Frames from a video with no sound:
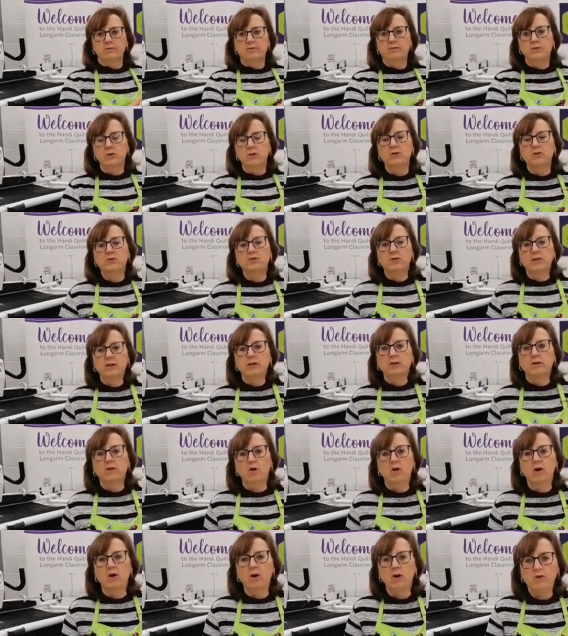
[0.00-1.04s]
for using
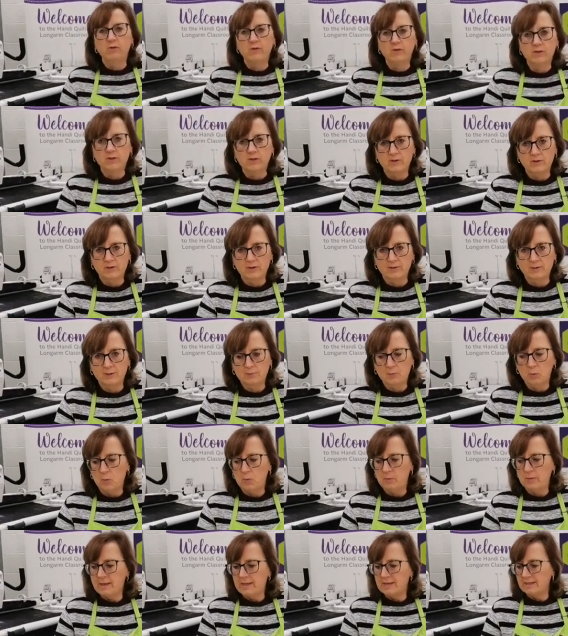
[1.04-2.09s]
horizontal
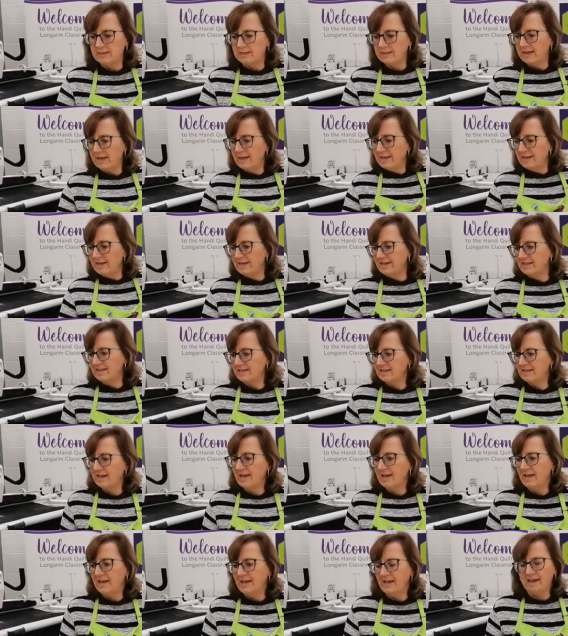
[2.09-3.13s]
spool pins
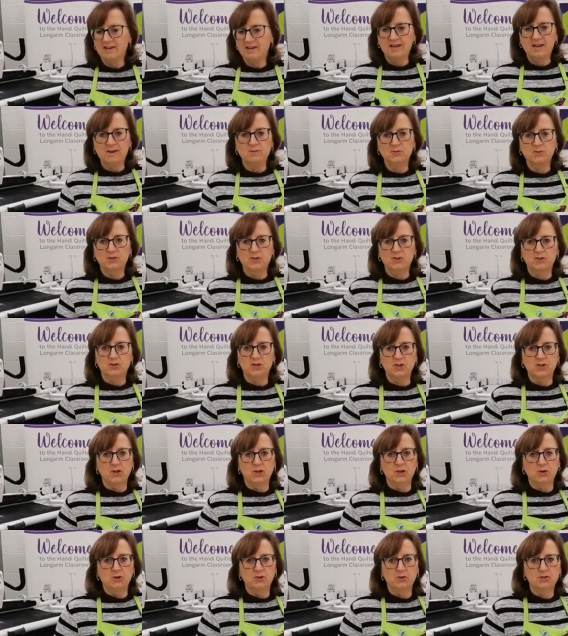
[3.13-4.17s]
is it enables us to
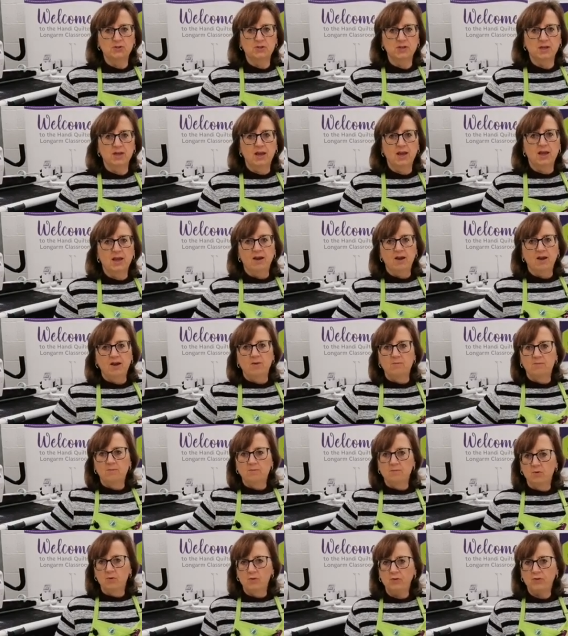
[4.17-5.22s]
use
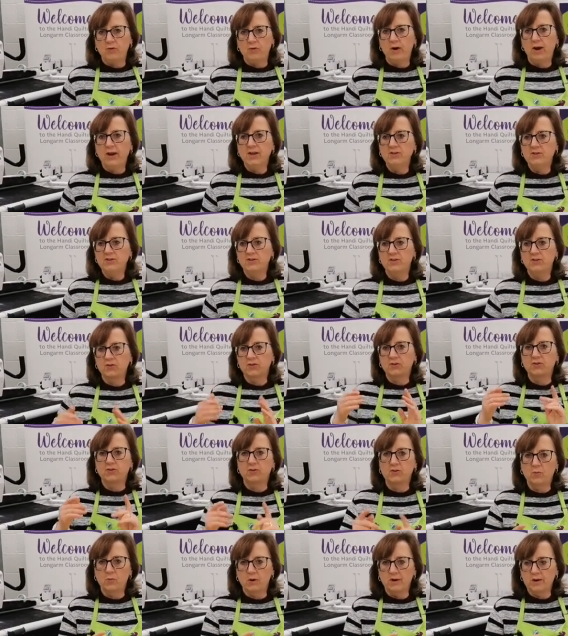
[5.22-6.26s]
more threads
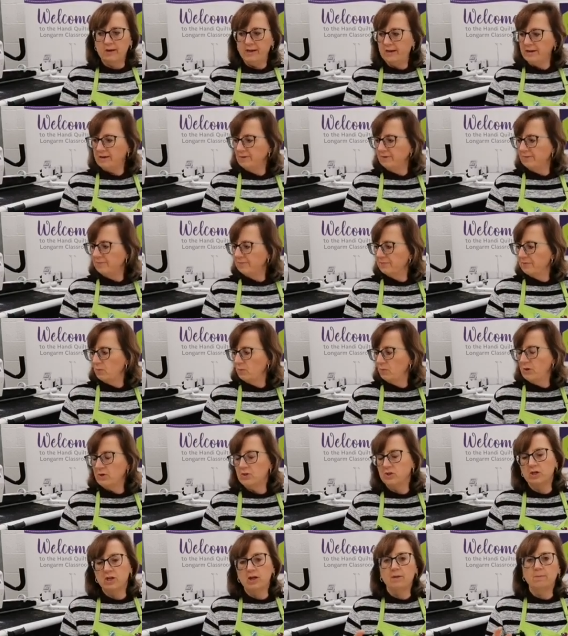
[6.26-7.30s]
through one needle,
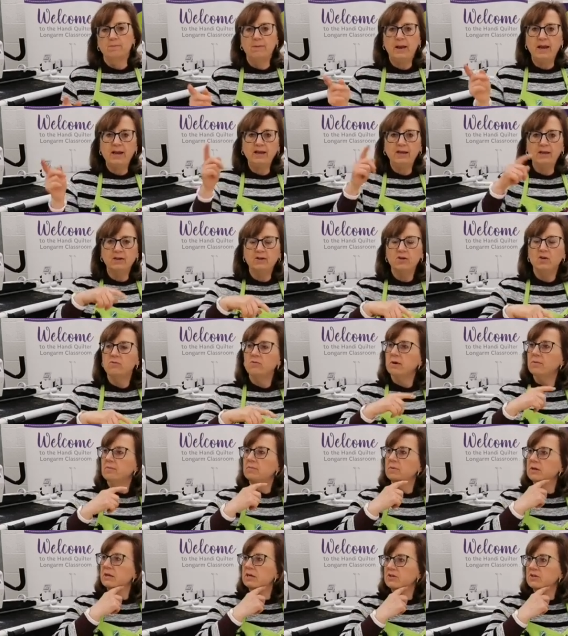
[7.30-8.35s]
which back in
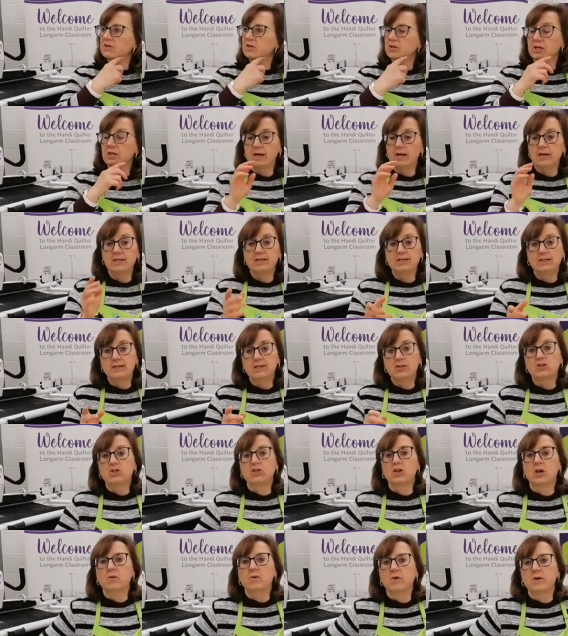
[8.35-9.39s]
November last year I did
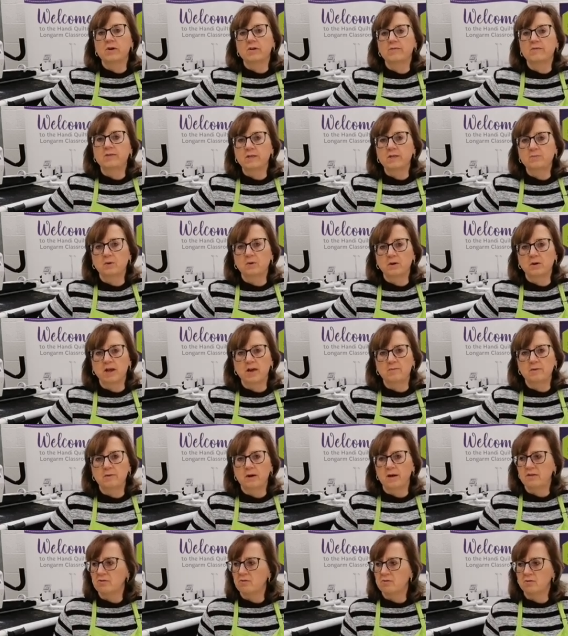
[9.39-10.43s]
show on a Facebook
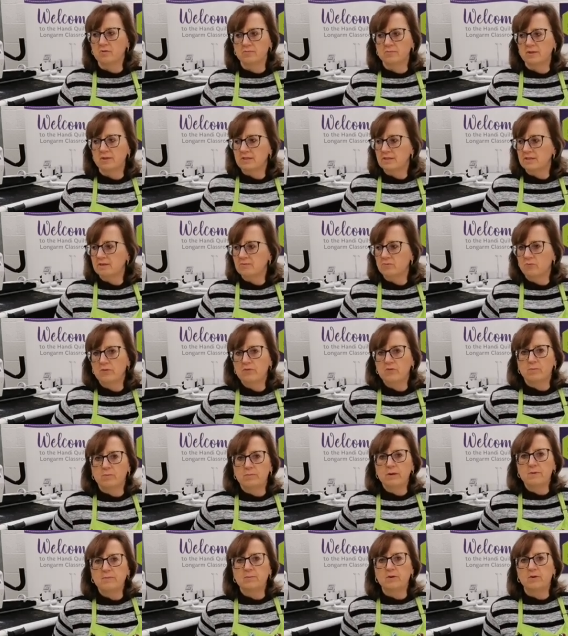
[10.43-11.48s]
Live, but I thought we've
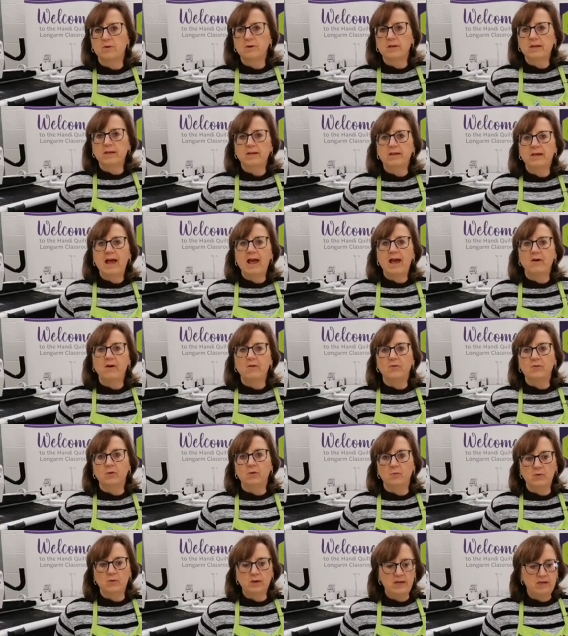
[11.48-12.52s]
got people on here now
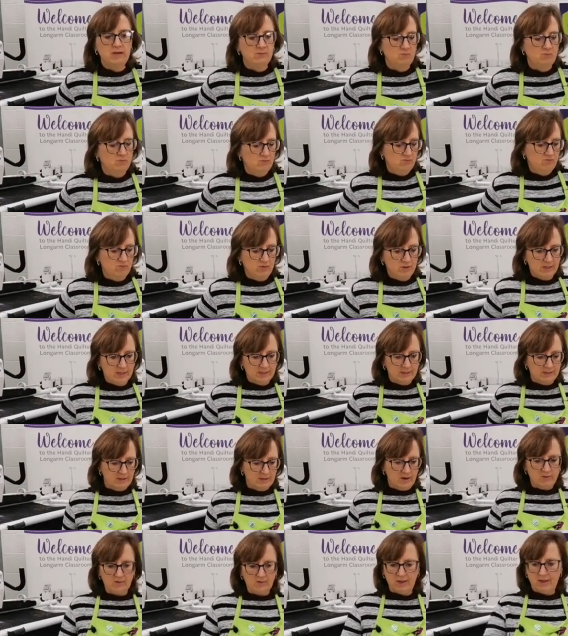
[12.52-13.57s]
that we
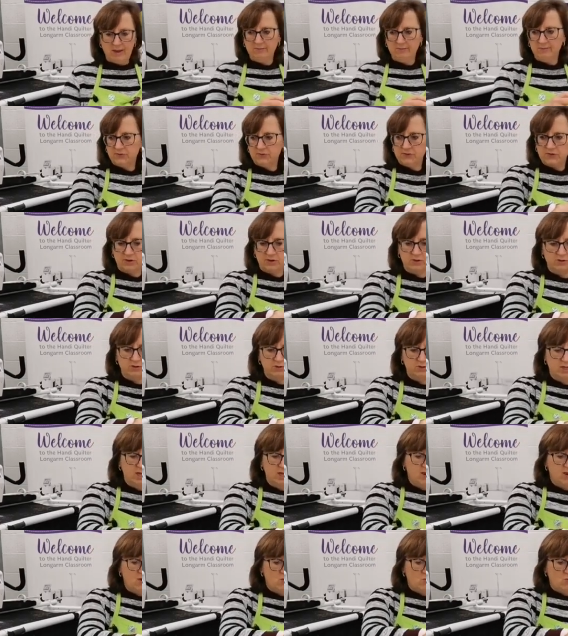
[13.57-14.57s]
didn't know then, so